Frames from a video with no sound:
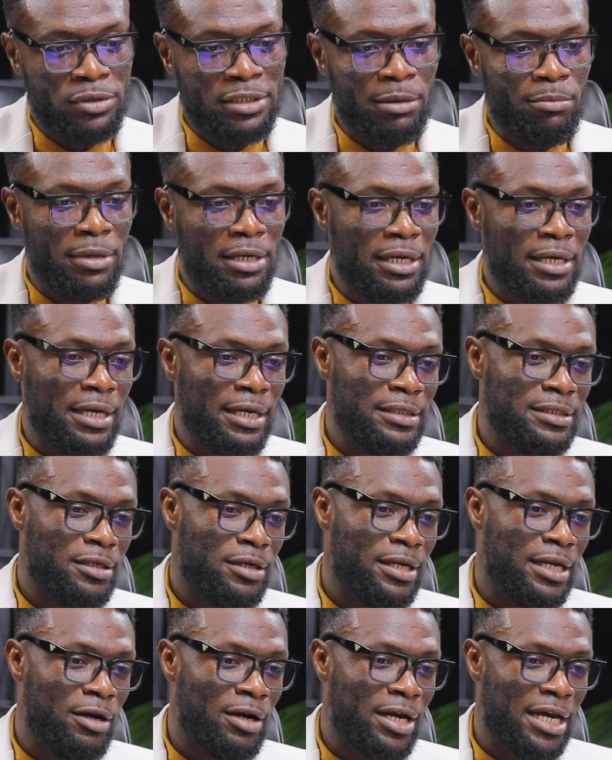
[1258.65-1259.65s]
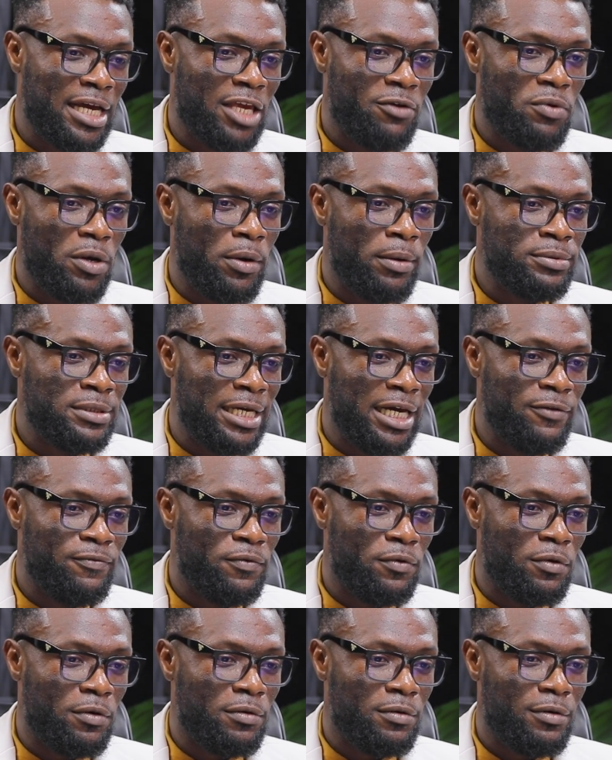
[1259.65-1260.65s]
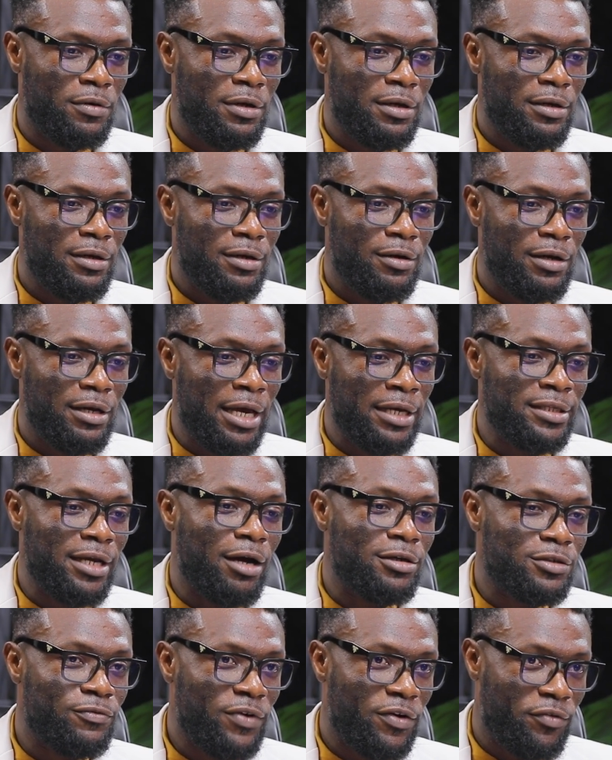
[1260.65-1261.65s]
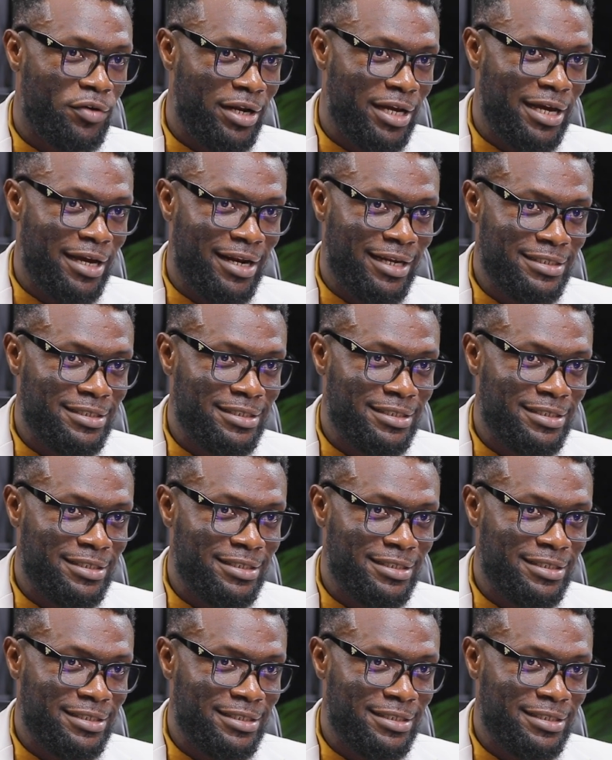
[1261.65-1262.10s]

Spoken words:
somebody can tell you that I can give you a website for 1,500 Ghana